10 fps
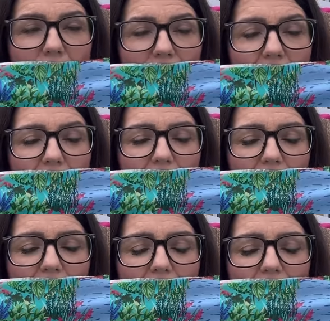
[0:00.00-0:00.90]

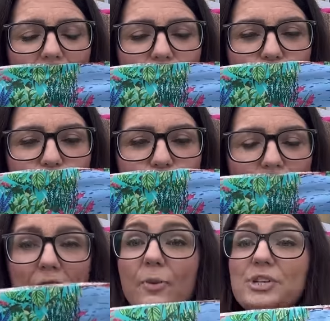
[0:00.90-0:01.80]

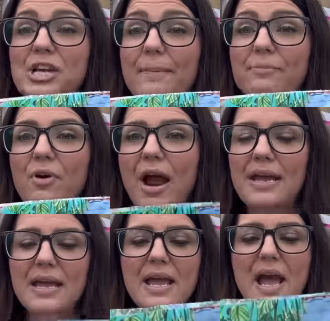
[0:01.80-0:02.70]
Chloe
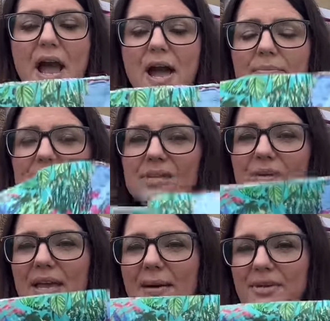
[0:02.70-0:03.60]
Chambray. So
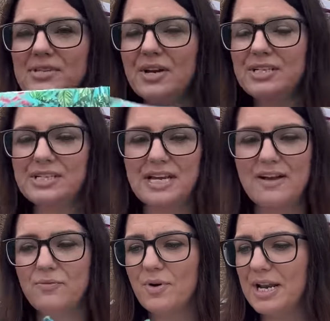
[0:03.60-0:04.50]
yeah, I'm excited to
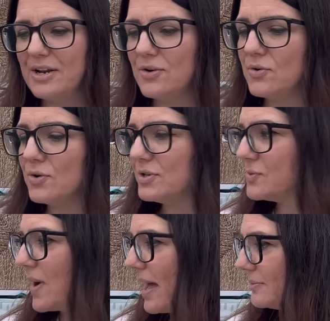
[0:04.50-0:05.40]
have one in a Lawn as
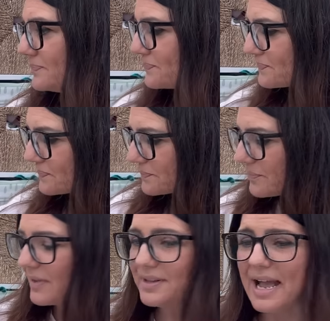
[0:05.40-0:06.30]
well.
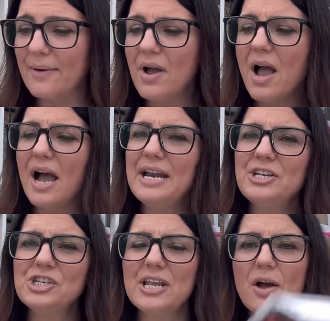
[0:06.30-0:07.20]
Now,
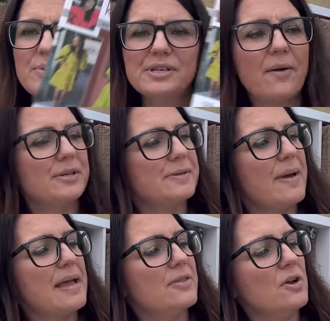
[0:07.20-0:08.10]
initially I was going to
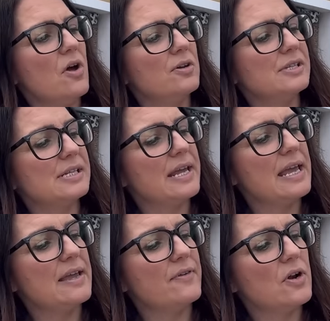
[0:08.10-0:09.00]
make the long
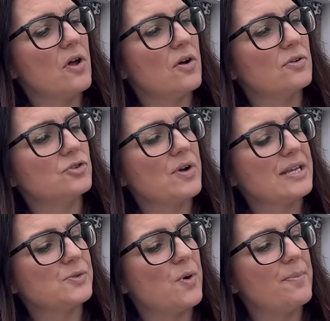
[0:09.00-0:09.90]
sleeve long
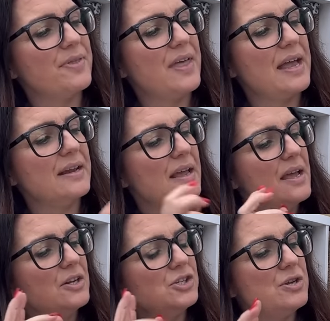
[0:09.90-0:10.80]
dress one, but then
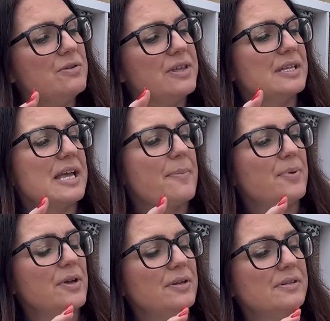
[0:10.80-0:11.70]
two things
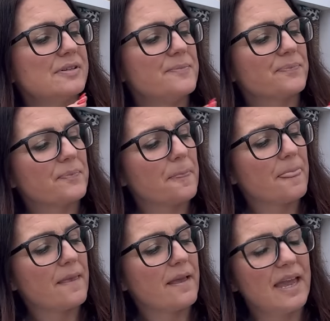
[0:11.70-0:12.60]
happened.
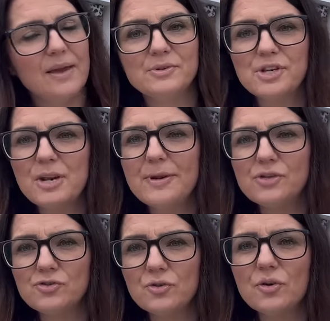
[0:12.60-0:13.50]
It was going to be a
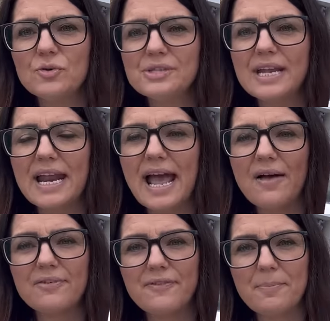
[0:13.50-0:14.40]
struggle to get it
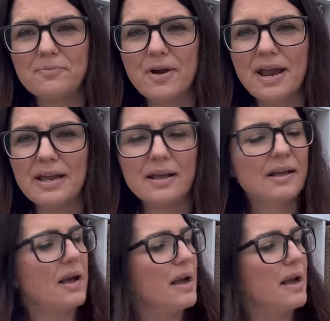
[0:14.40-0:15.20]
out the fabric.